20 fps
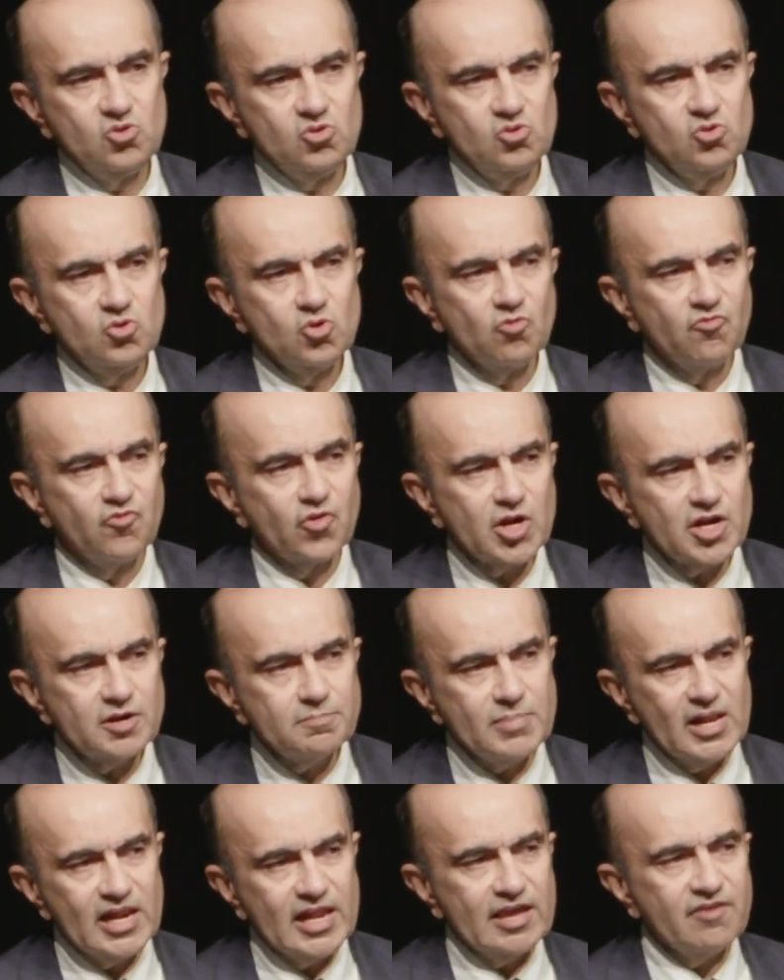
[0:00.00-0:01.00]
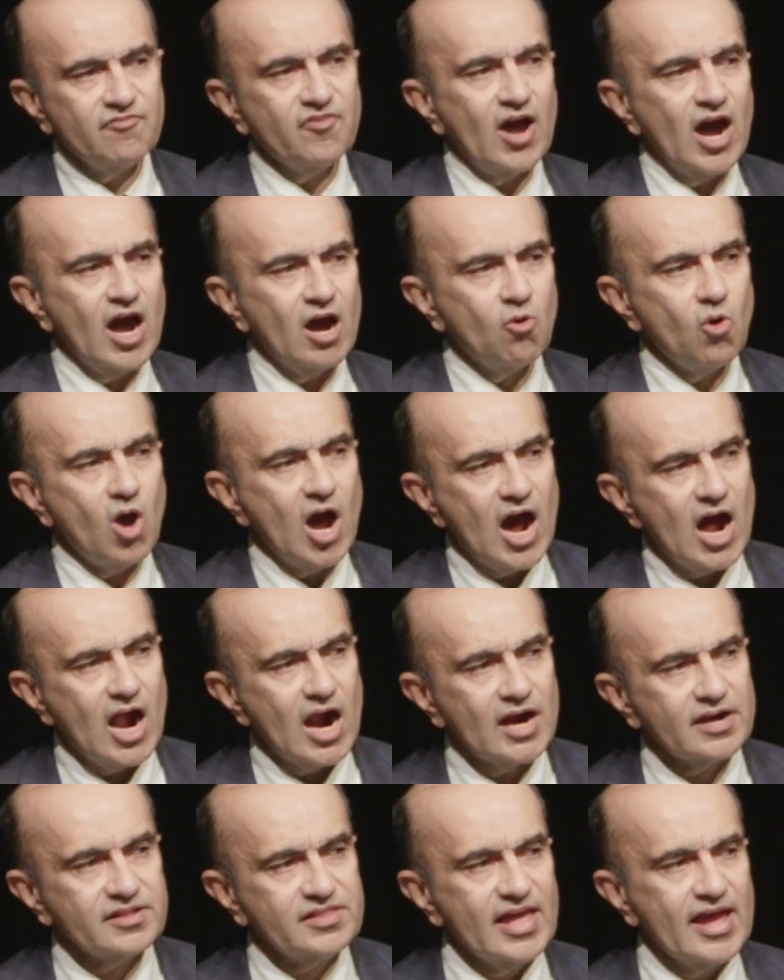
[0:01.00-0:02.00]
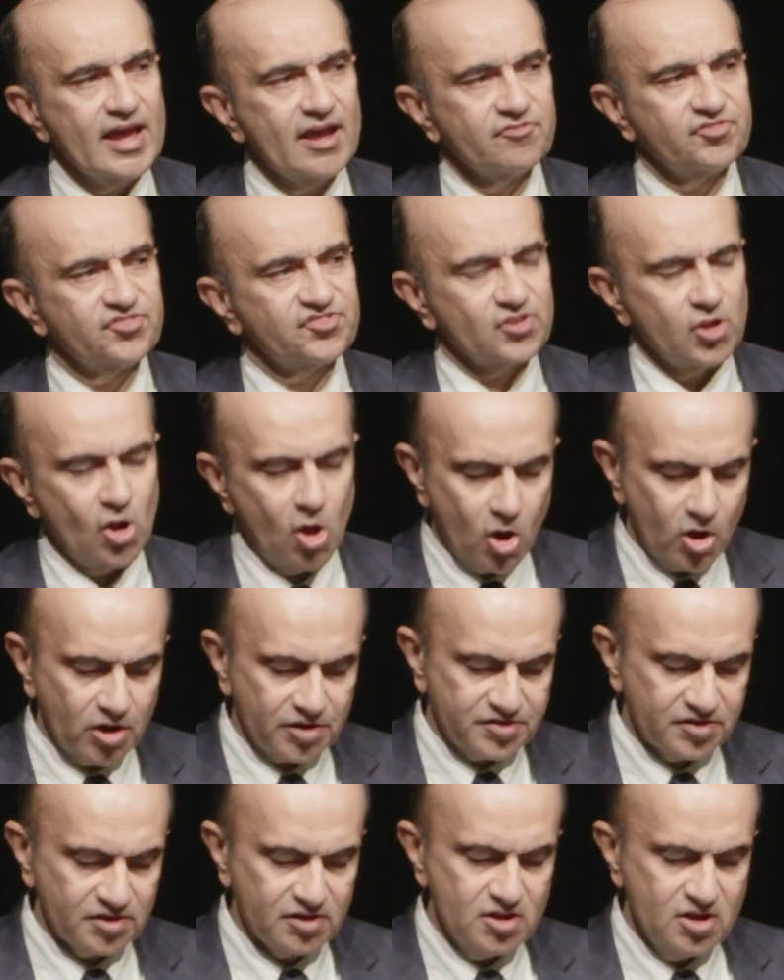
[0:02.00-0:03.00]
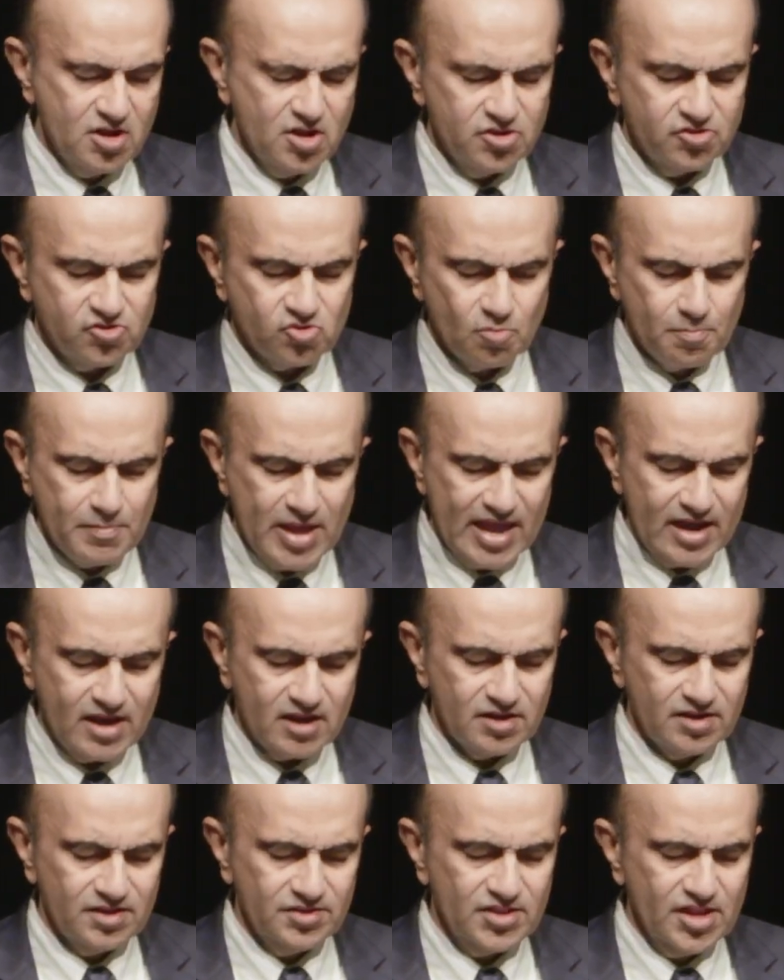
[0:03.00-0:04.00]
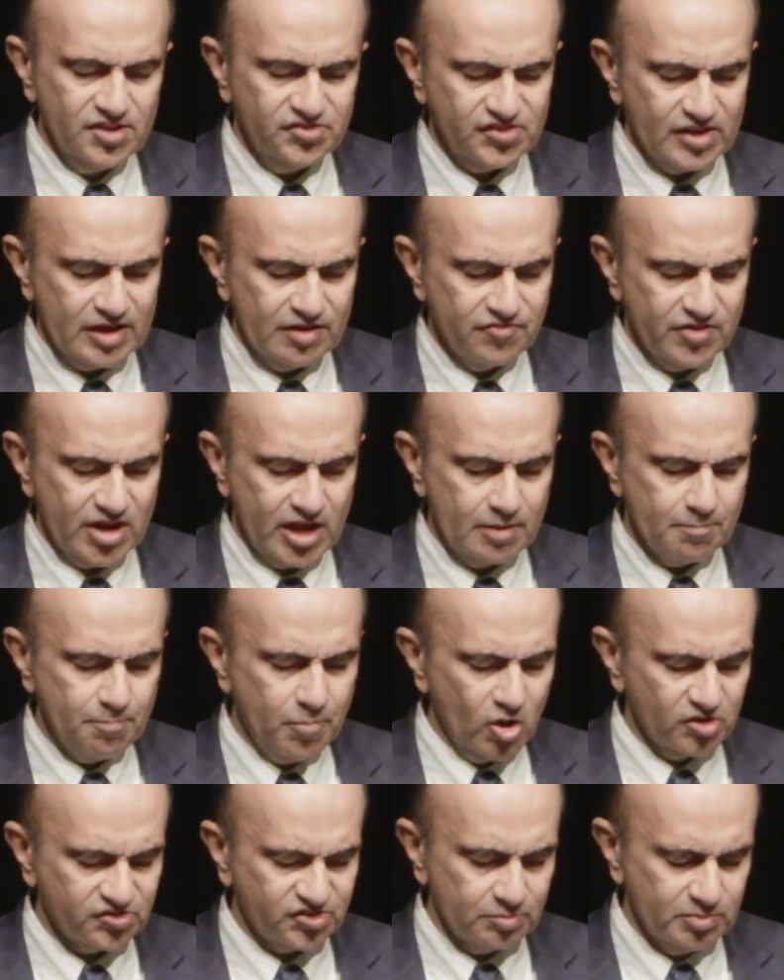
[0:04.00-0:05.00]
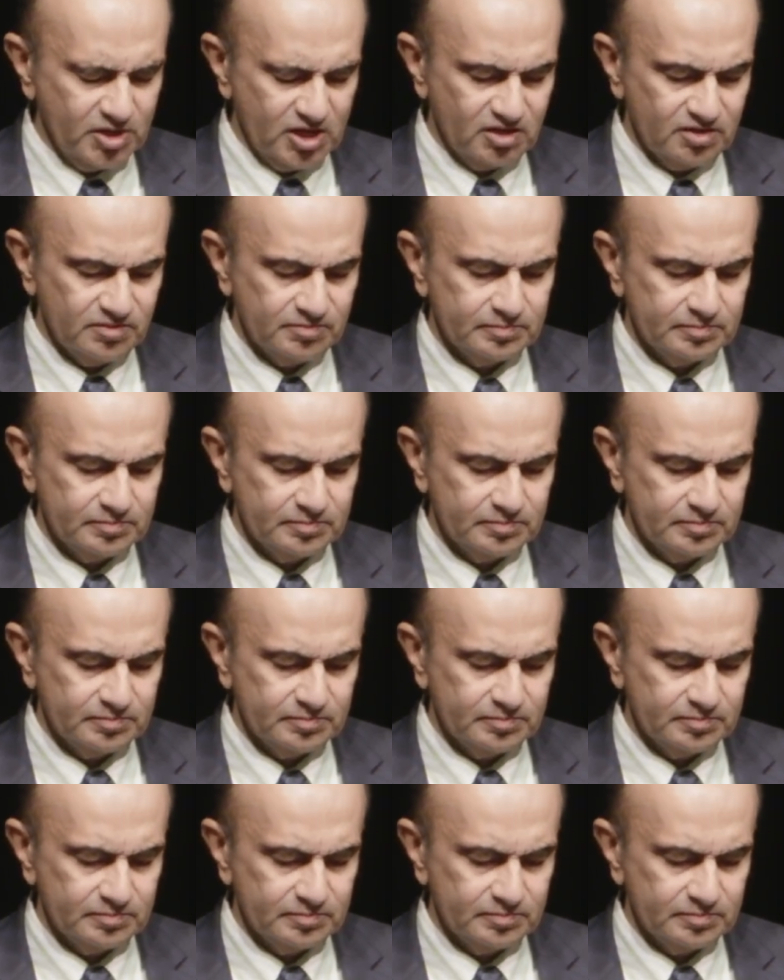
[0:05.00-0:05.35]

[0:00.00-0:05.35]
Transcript: You wouldn't believe how hard they have slogged to make this evening possible.